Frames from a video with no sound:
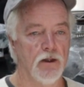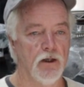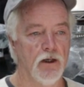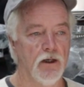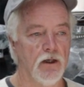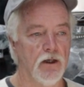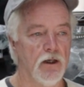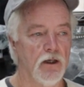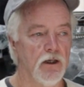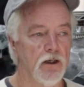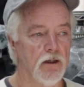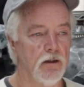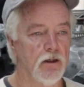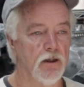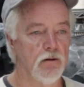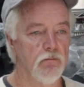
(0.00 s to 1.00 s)

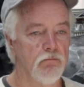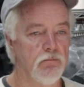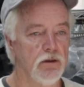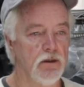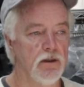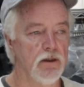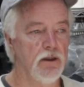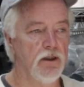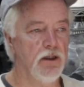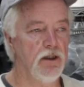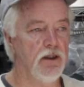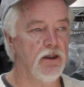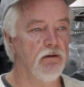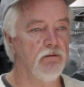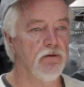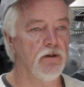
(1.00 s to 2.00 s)
uh, I
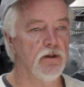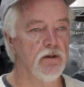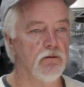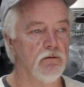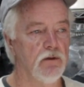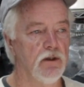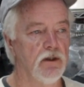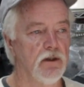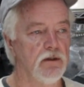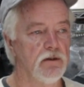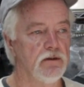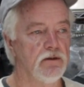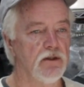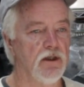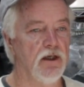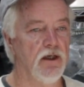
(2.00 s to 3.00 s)
believe it
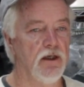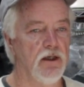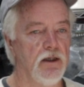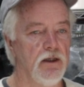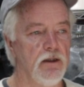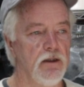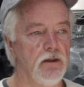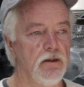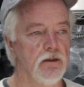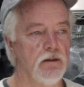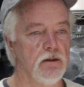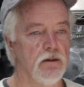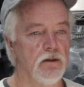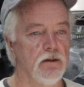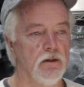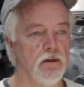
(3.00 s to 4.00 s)
was a,
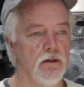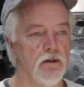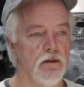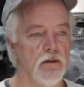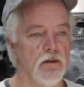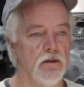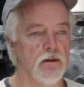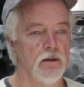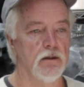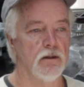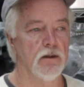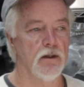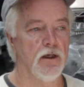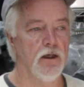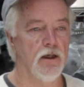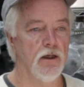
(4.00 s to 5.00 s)

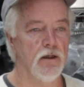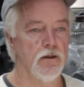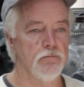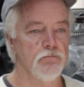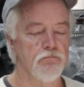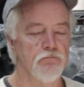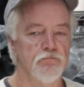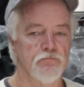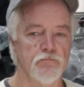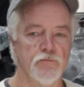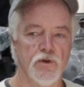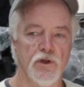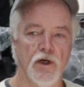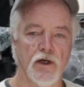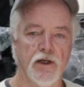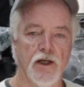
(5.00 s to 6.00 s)
um,
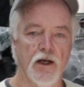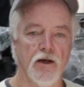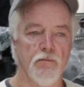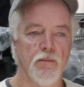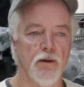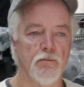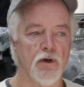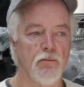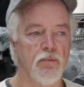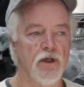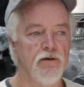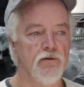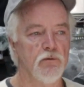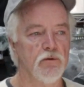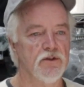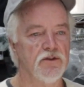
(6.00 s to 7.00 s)
you know, I can't remember. I
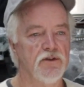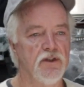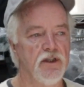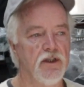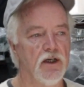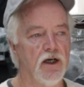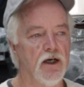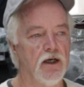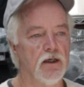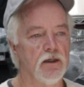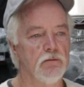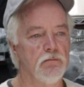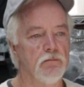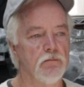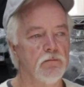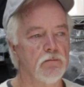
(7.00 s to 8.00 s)
believe it was the uh,
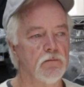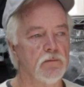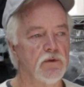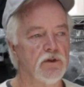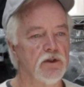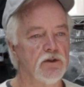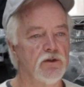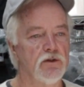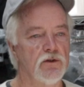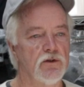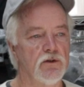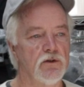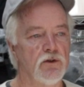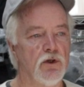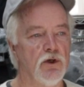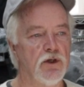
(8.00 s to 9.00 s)
the
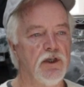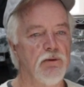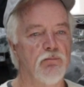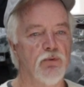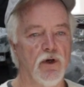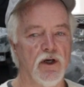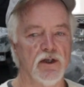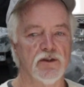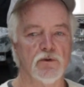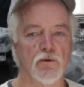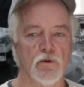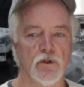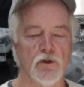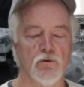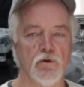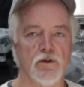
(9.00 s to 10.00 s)
turkey breast
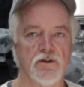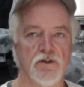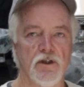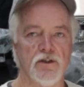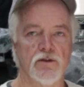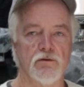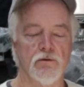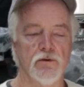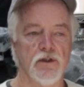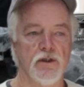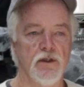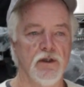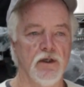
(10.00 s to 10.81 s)
on a rotisserie